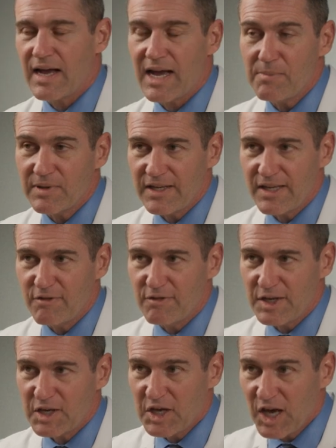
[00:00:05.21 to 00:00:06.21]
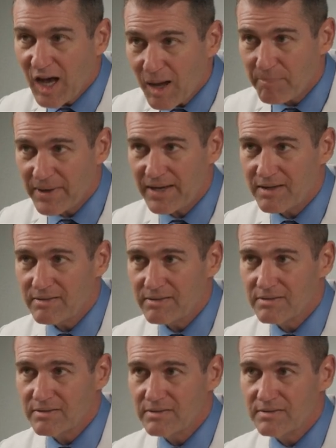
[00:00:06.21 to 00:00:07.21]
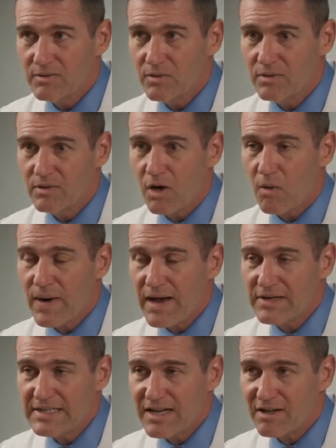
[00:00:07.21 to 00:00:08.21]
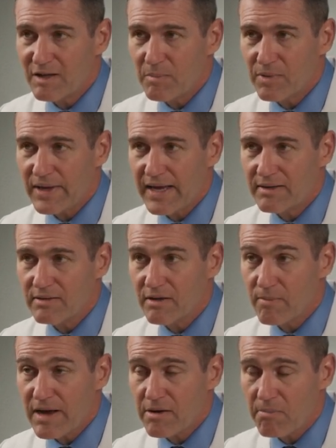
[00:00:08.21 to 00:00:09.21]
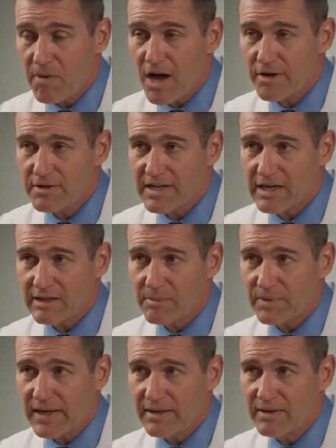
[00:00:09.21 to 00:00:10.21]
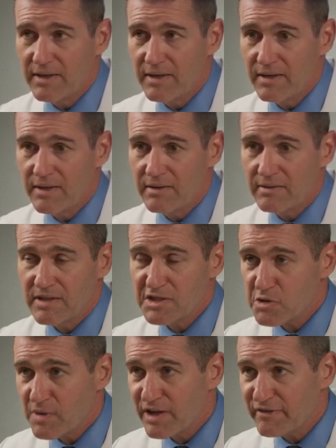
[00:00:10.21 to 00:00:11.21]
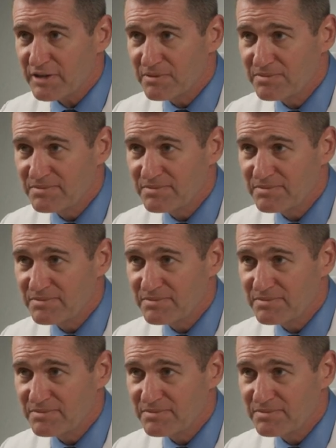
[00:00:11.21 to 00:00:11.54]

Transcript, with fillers: I believe that cupping around a dental implant, around a modern dental implant, is irrelevant.